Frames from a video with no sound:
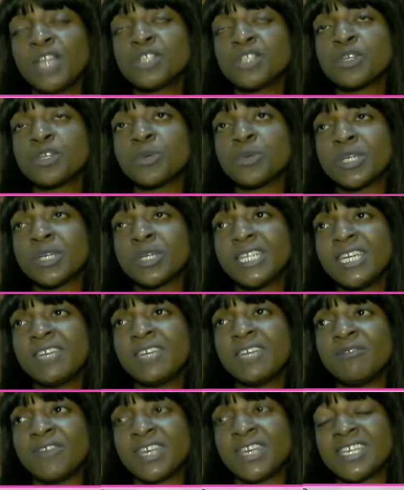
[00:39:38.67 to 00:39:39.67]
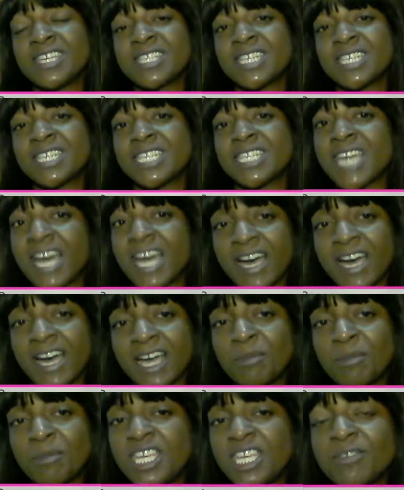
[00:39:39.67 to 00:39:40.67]
to really invest the
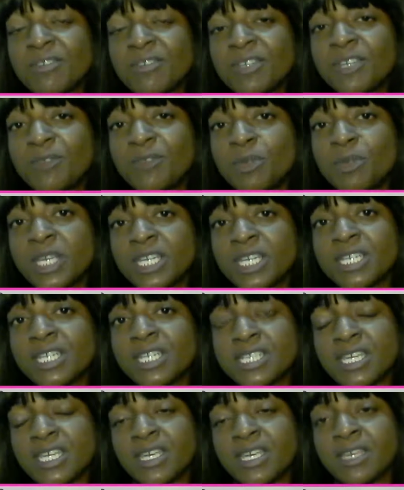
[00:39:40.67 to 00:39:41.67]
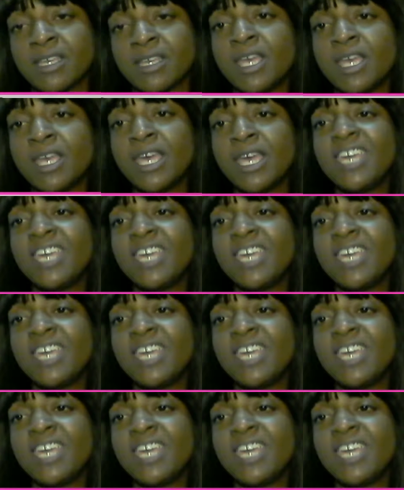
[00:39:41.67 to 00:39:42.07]
time, even if you get a ticket,